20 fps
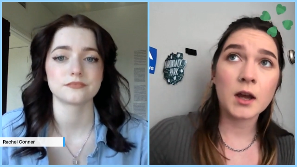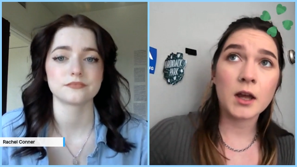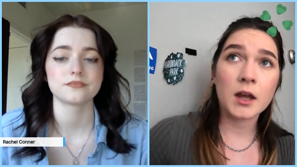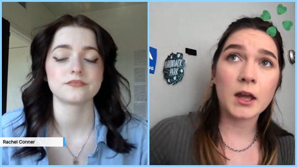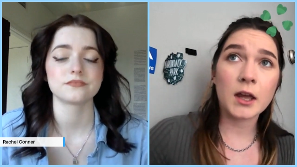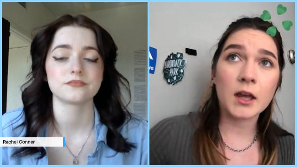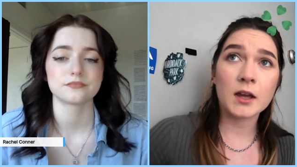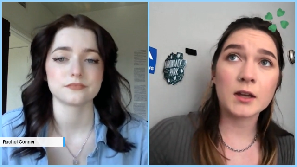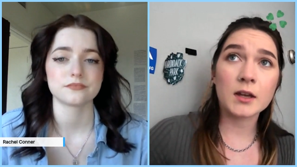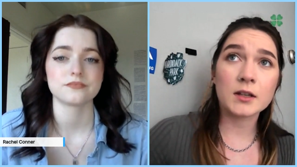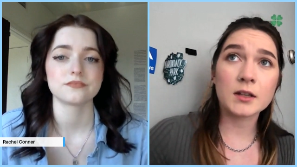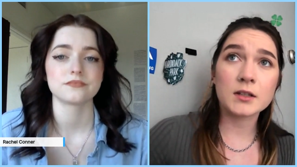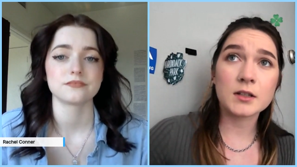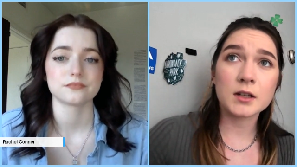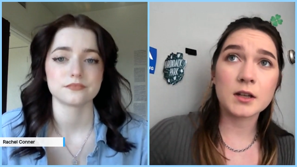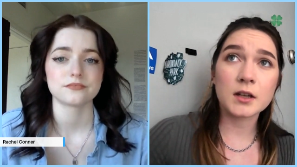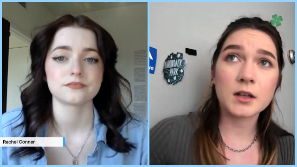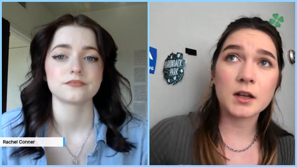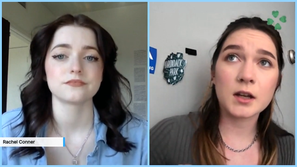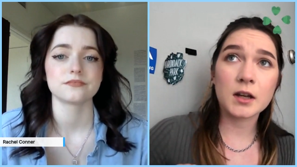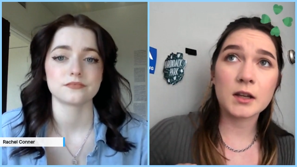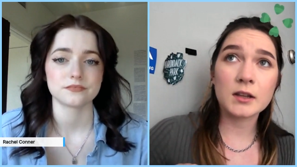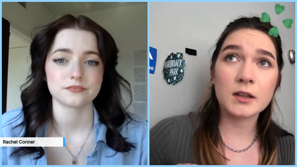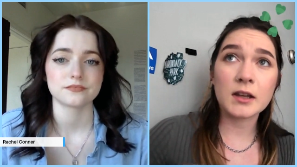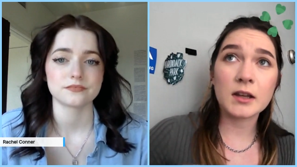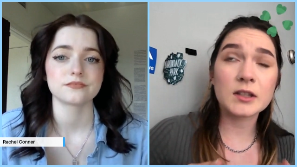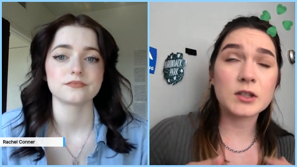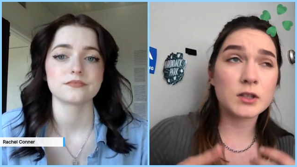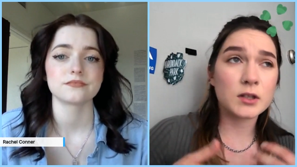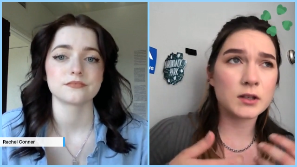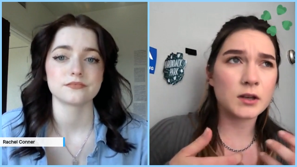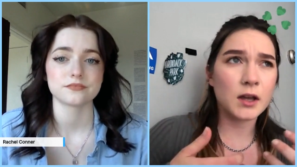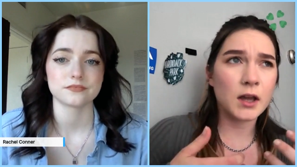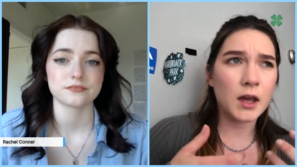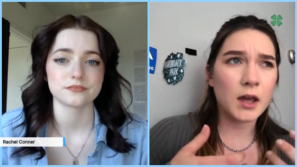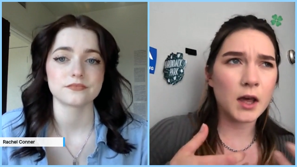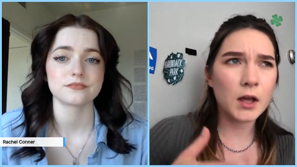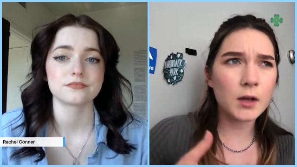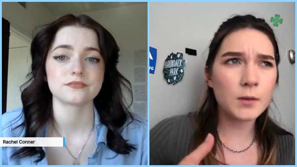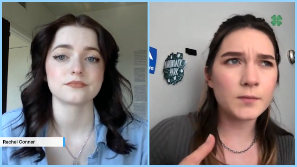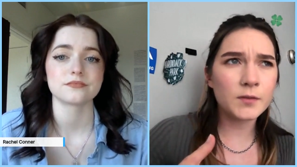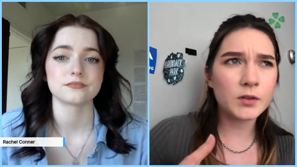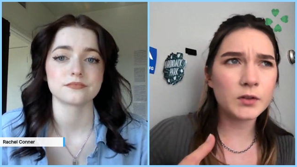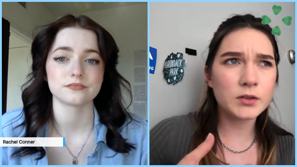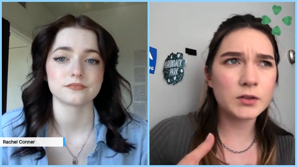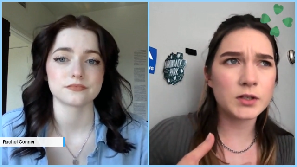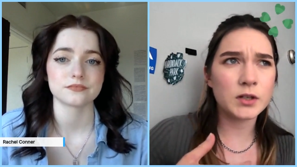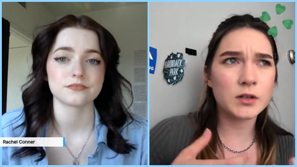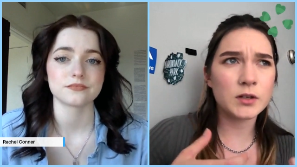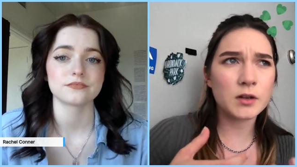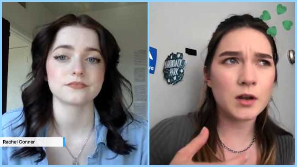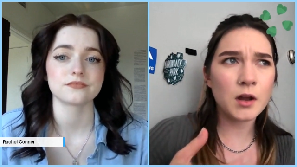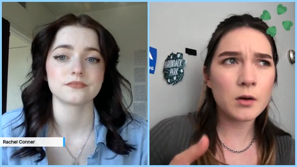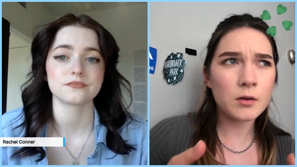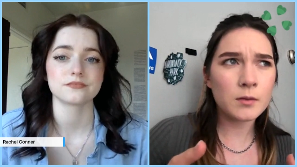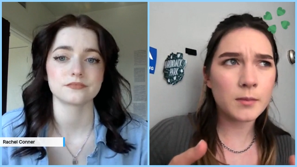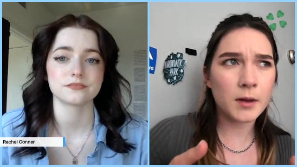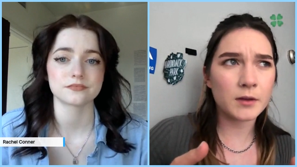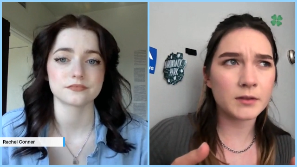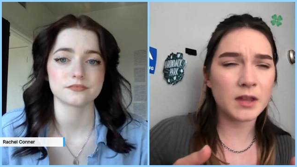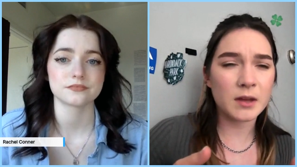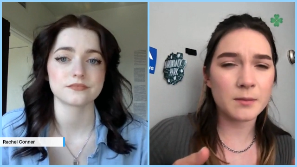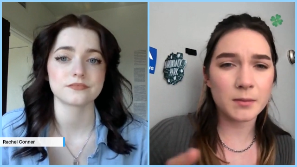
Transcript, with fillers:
Speaker 1: And it's helpful to know about that.